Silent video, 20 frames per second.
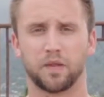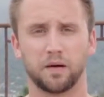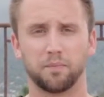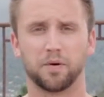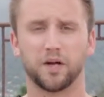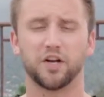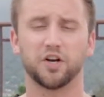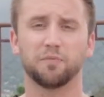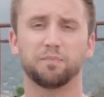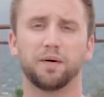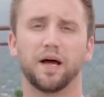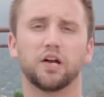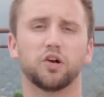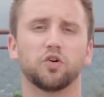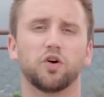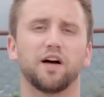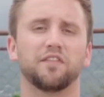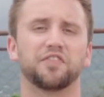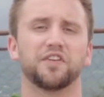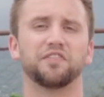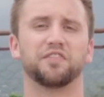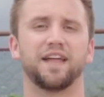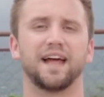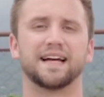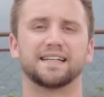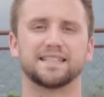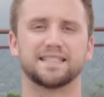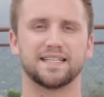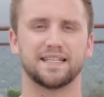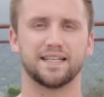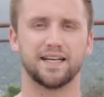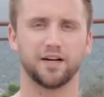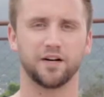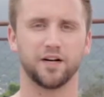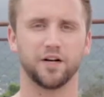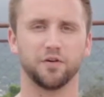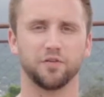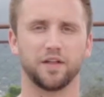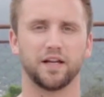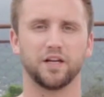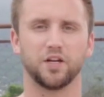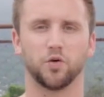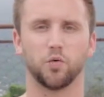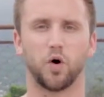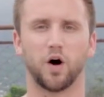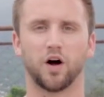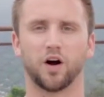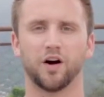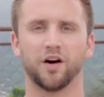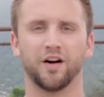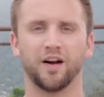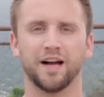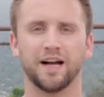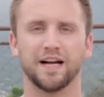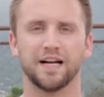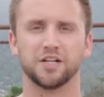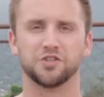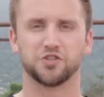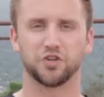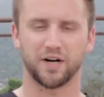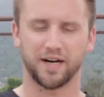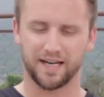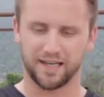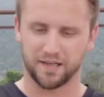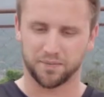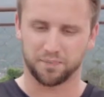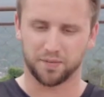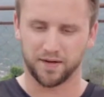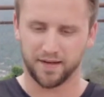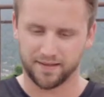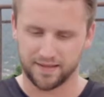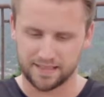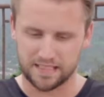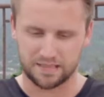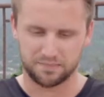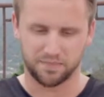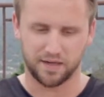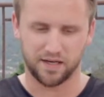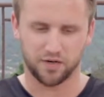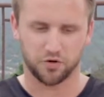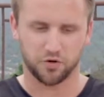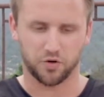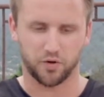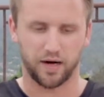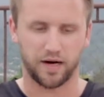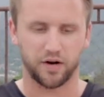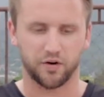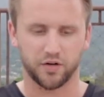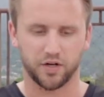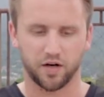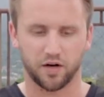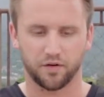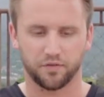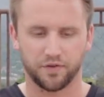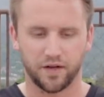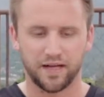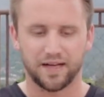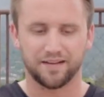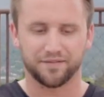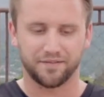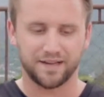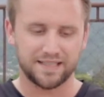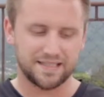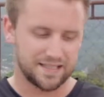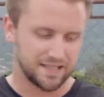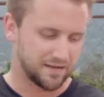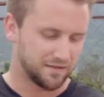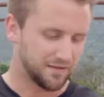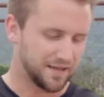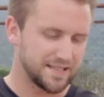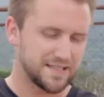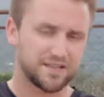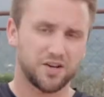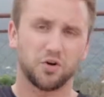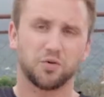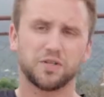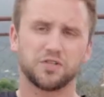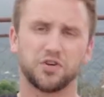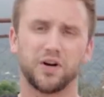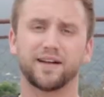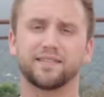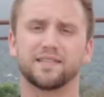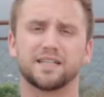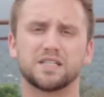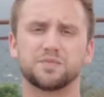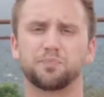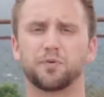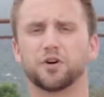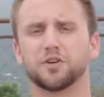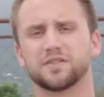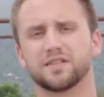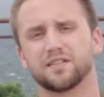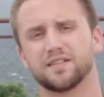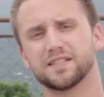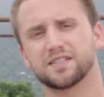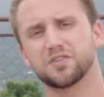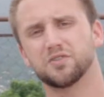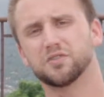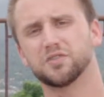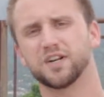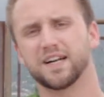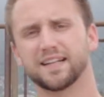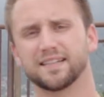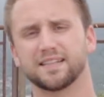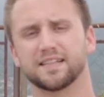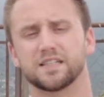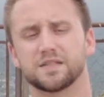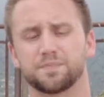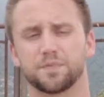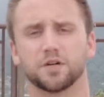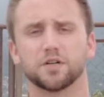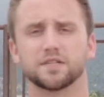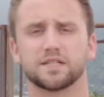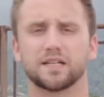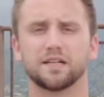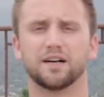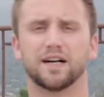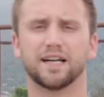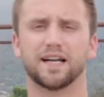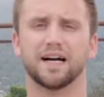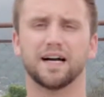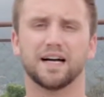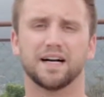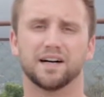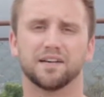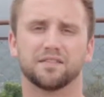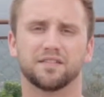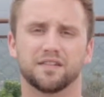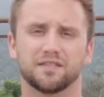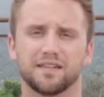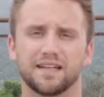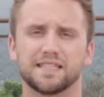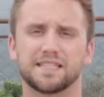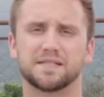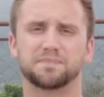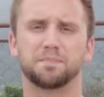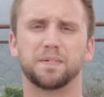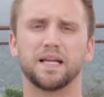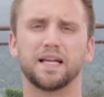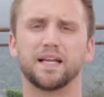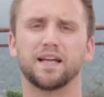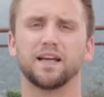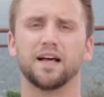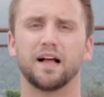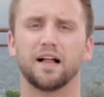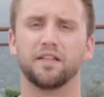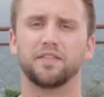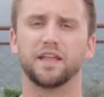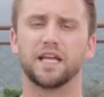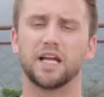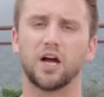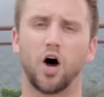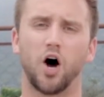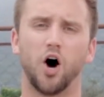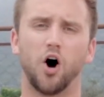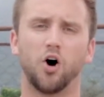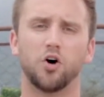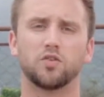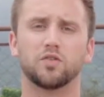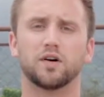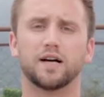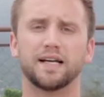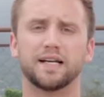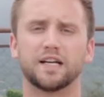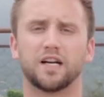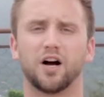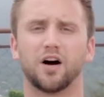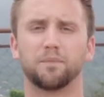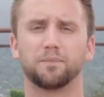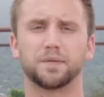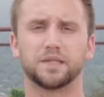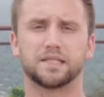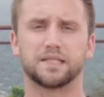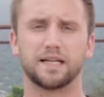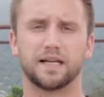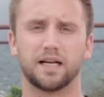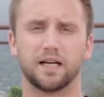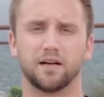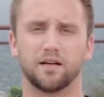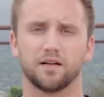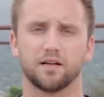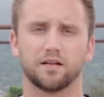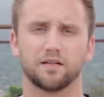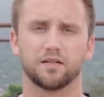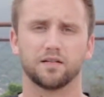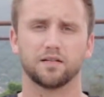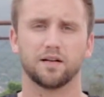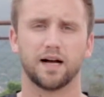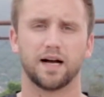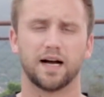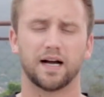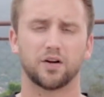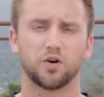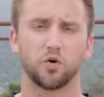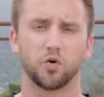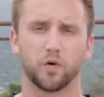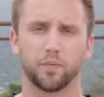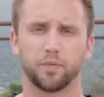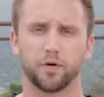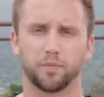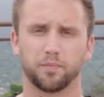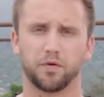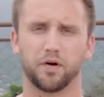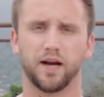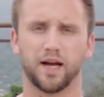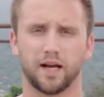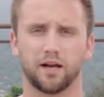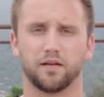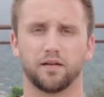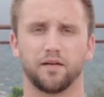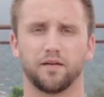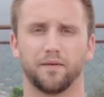but you're better off in that scenario than you are trying to play this middle ground of let's go attract this person, let's go attract this person. Like, well, let's be the all-encompassing corporate brand.